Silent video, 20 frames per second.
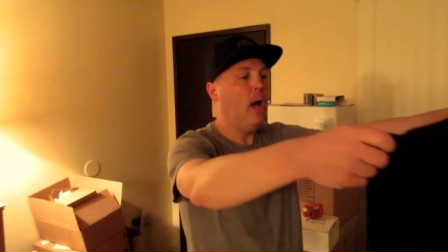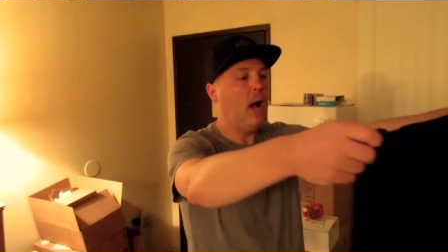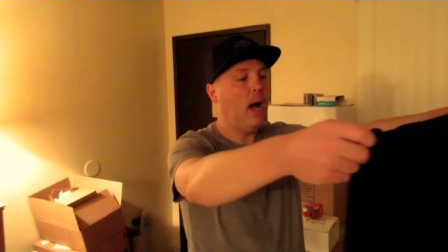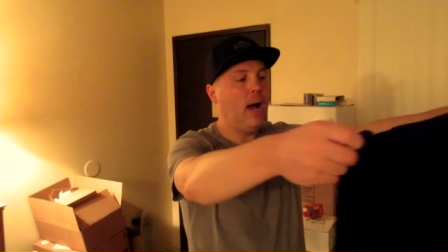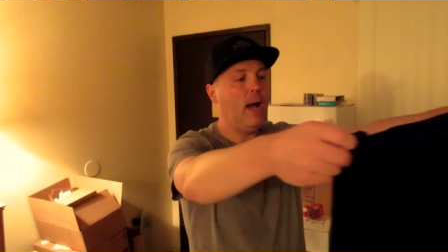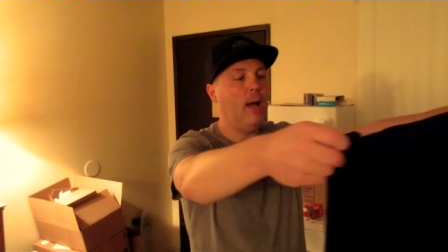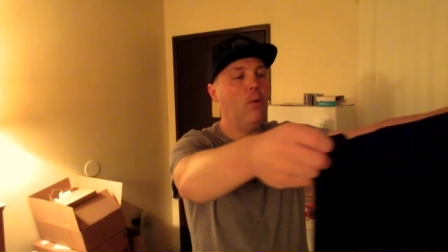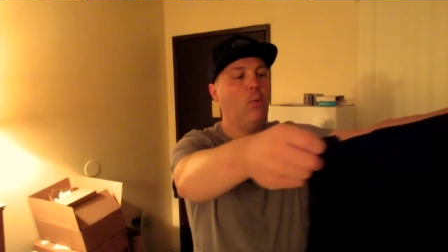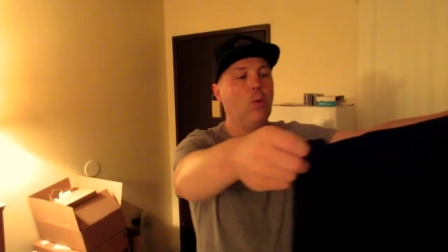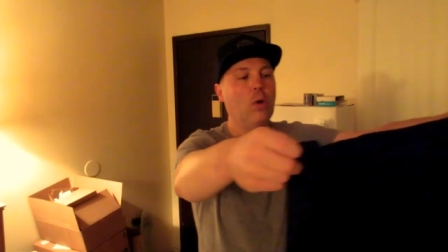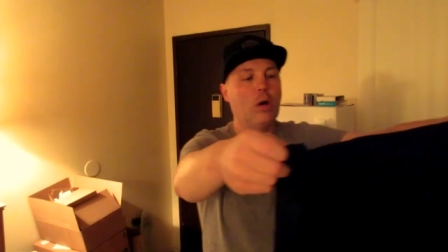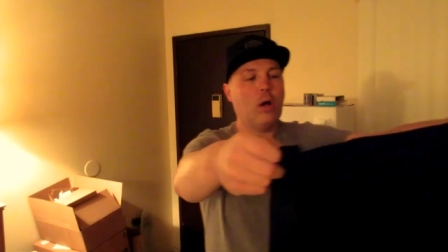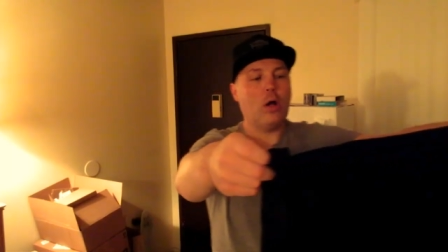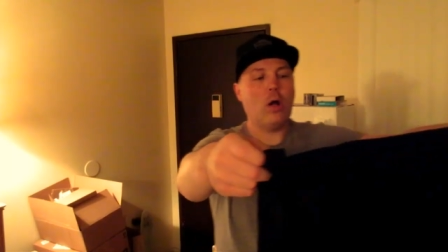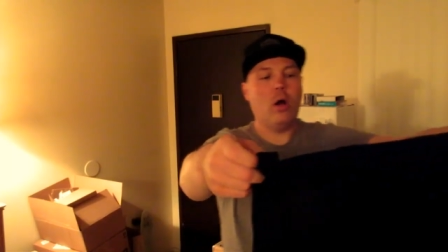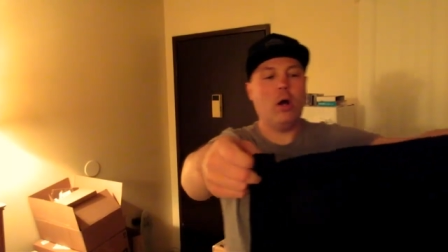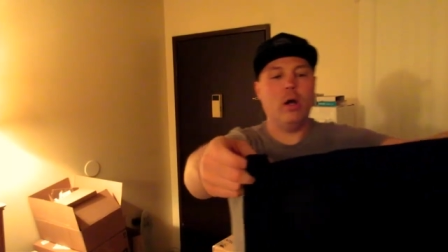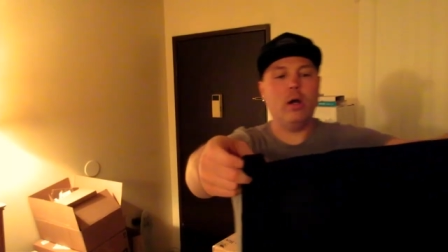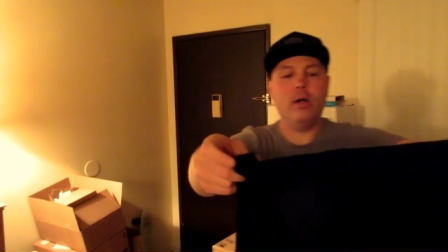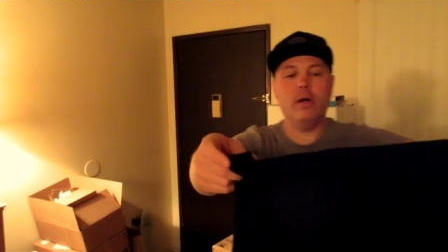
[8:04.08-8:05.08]
I work
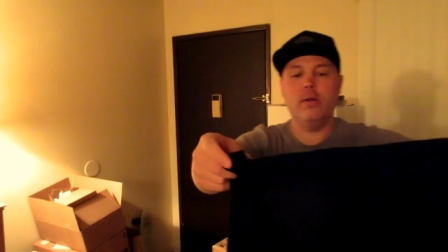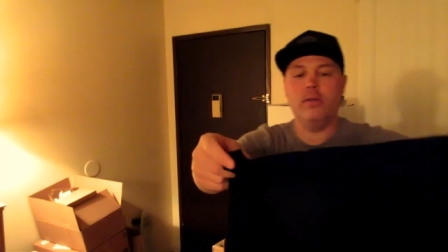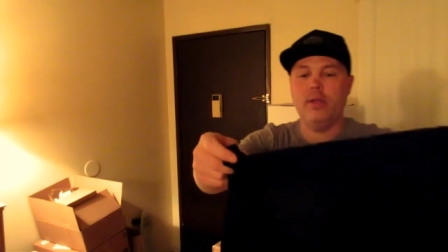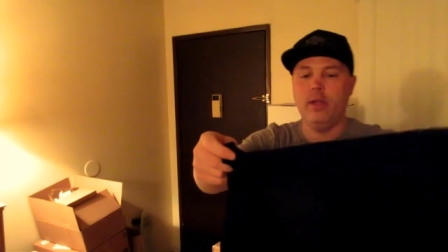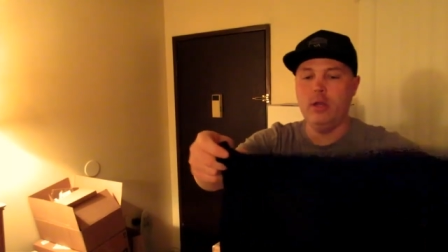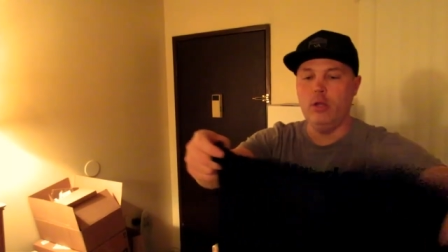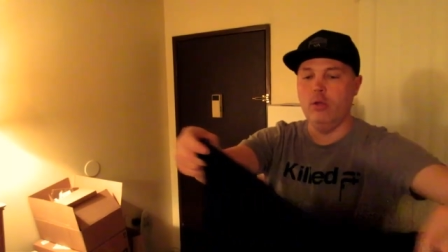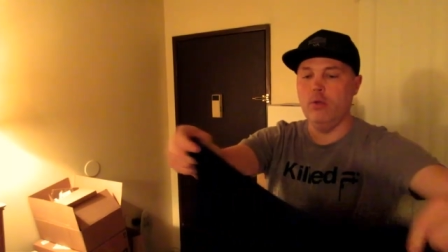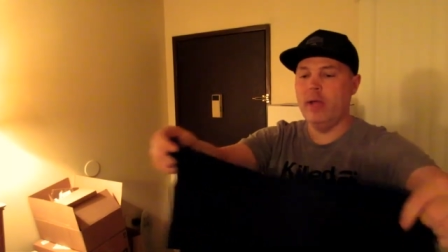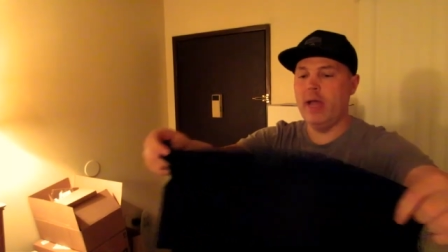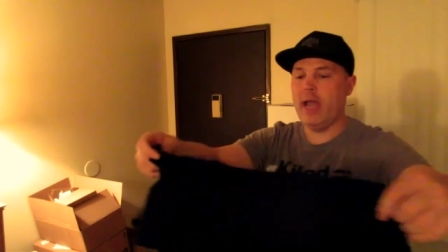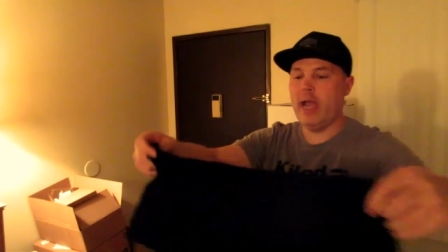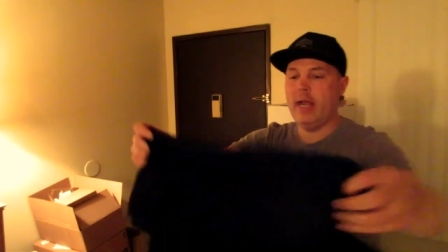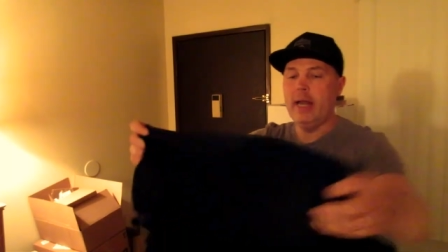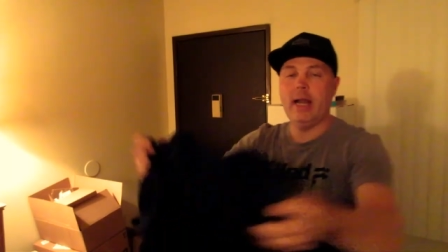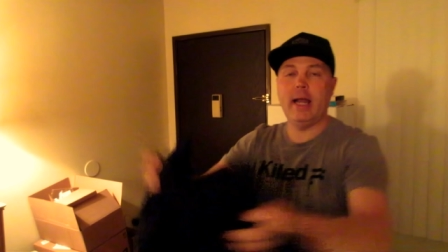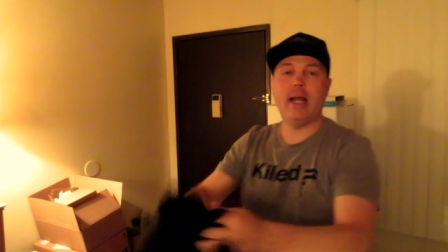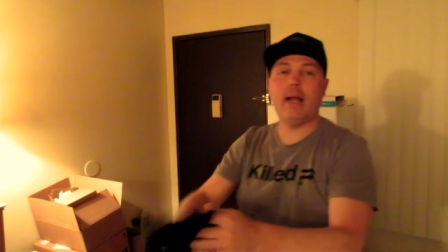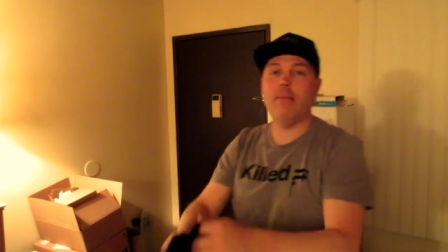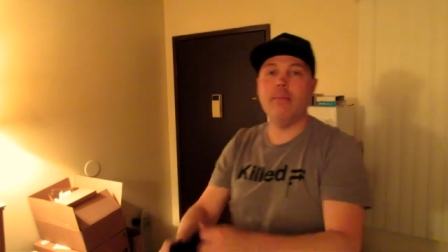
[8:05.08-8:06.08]
harder than you
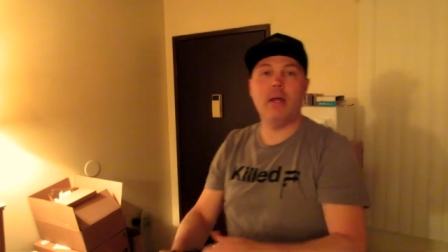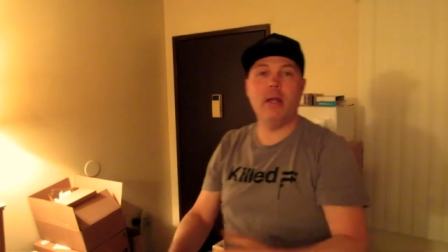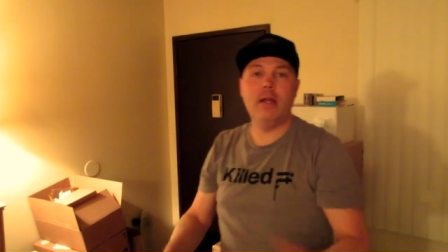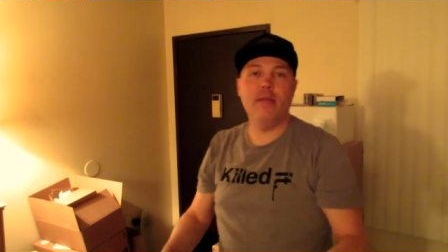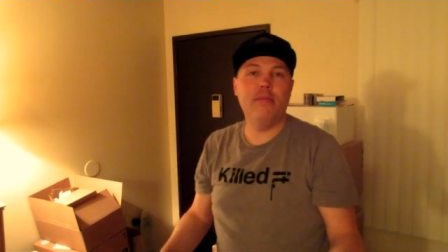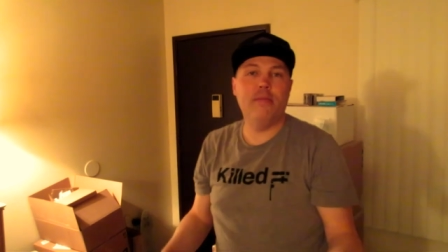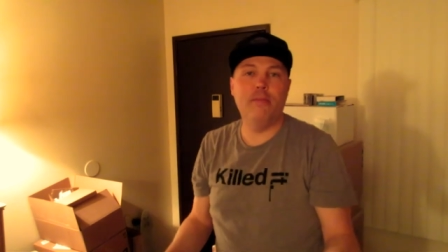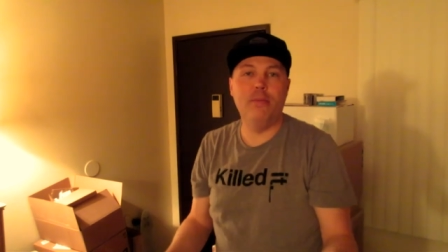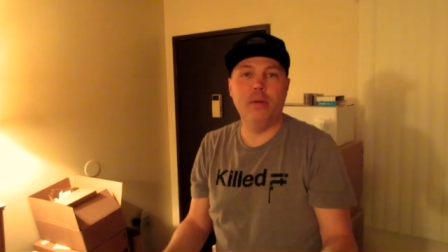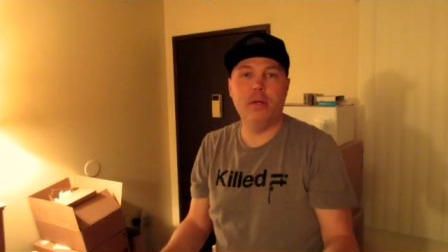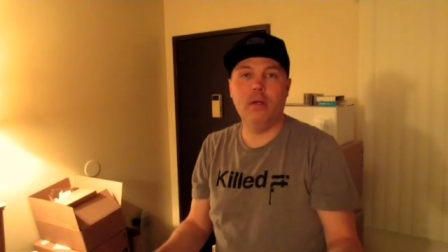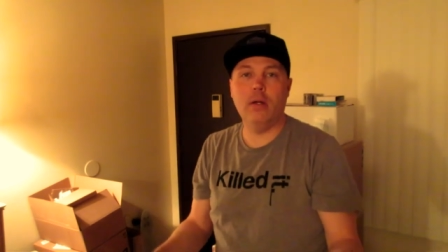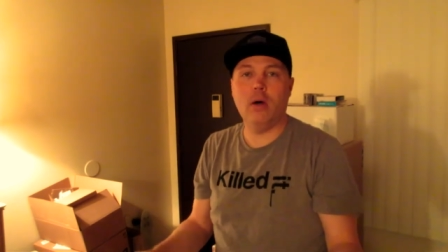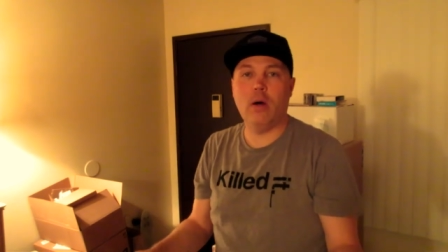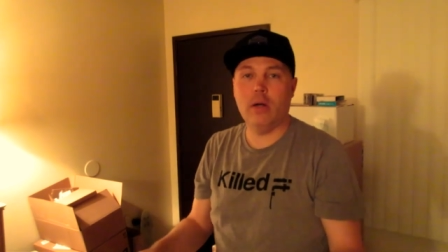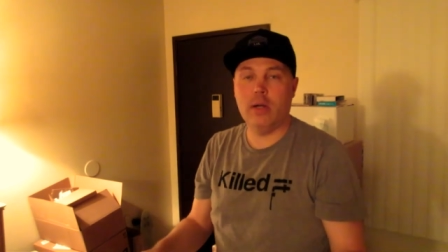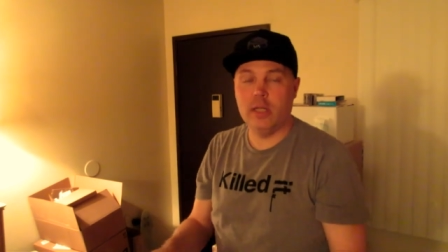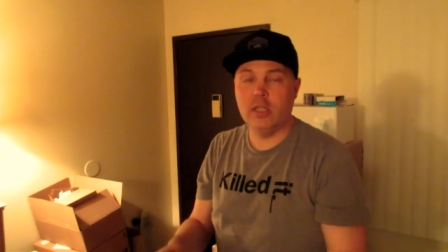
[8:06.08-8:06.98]
hate. Like I'm not even putting on.